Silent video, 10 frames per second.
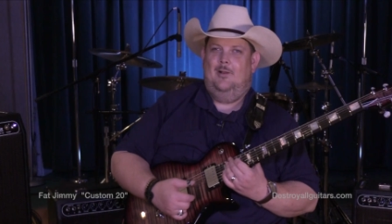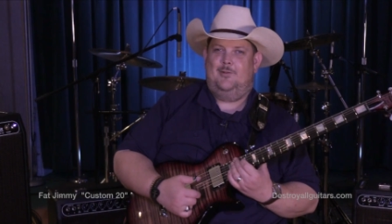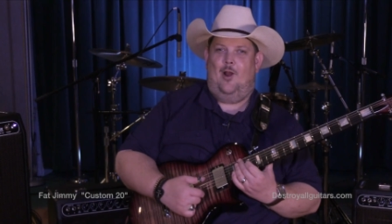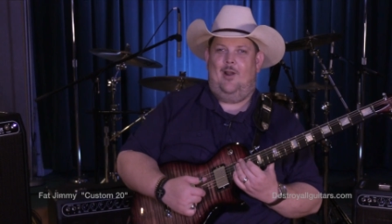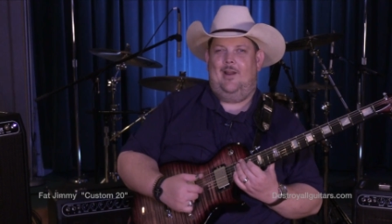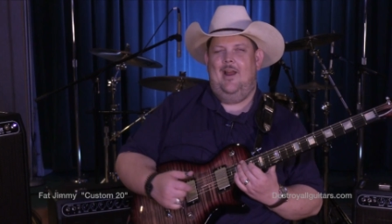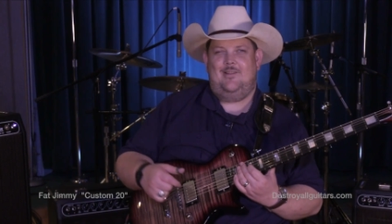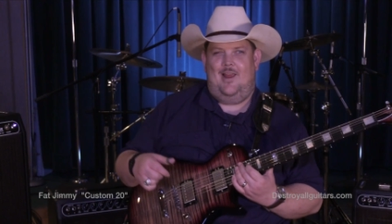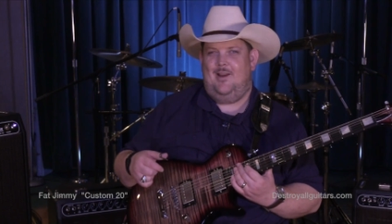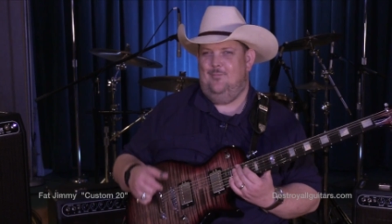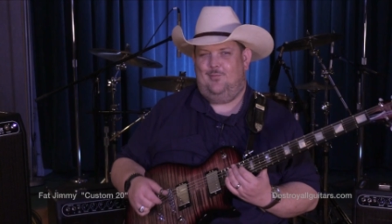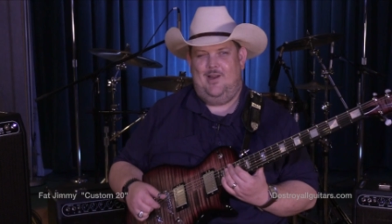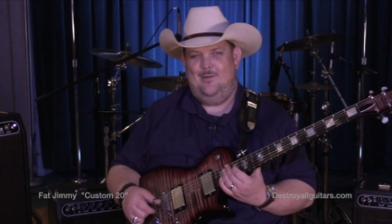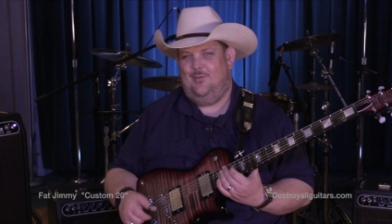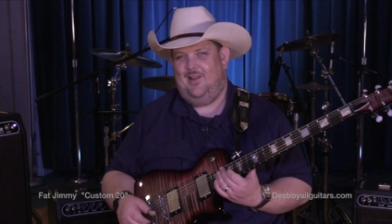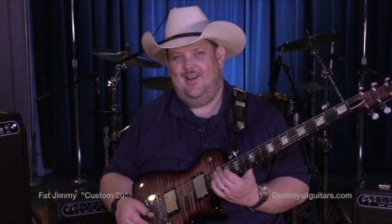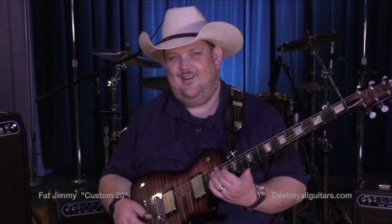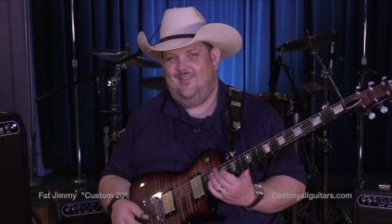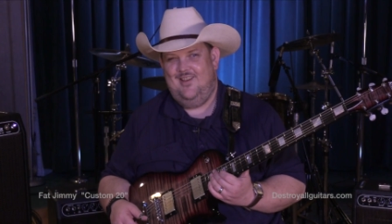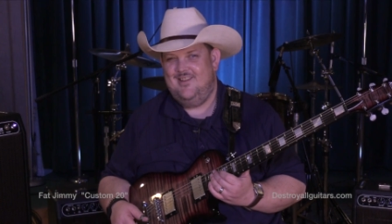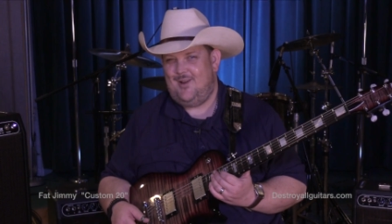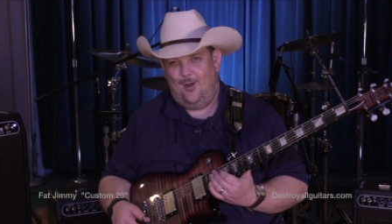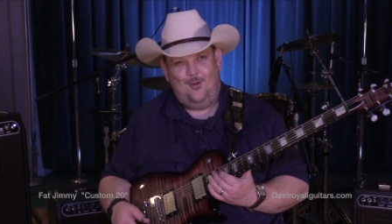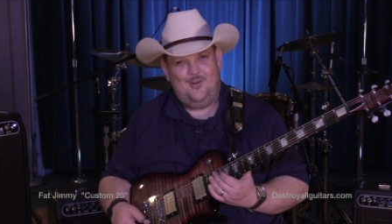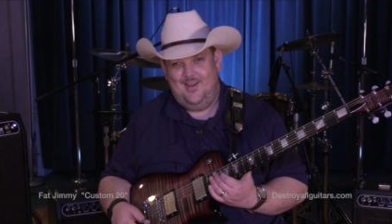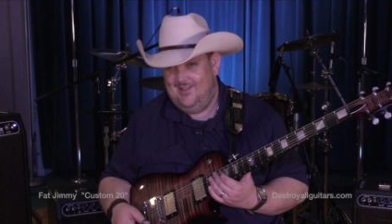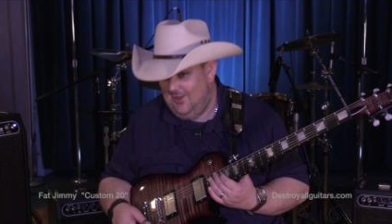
Sorry guys, I could keep playing on this all day